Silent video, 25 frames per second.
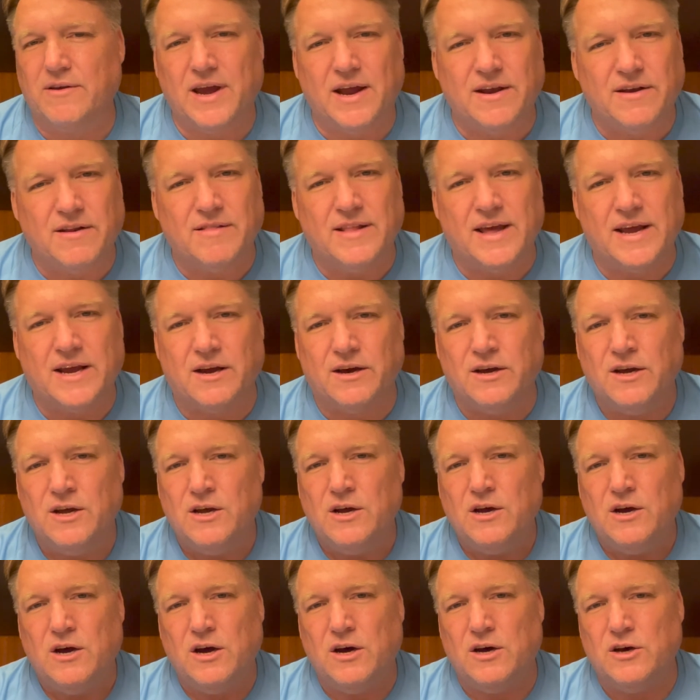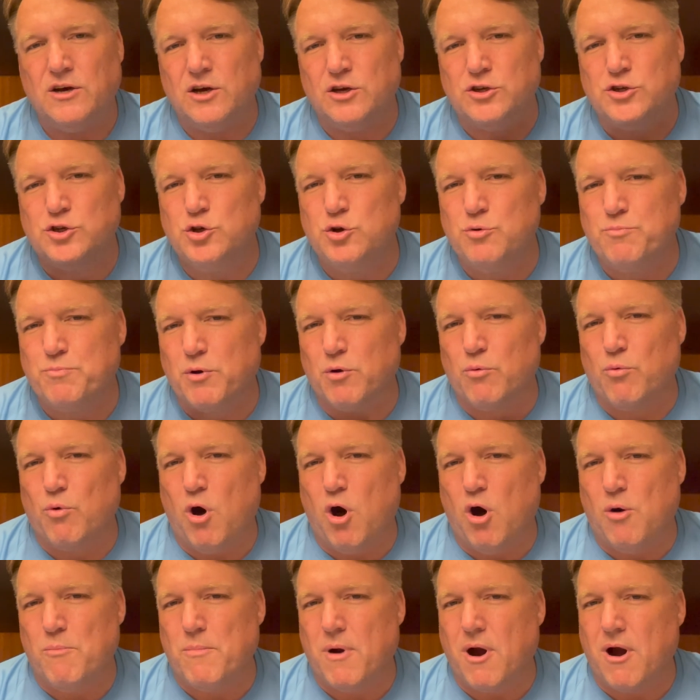kind of like a super
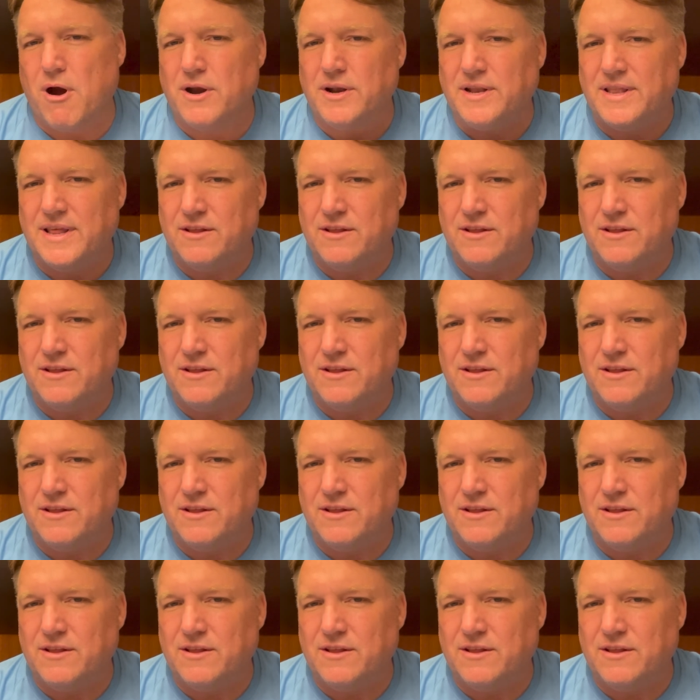Walmart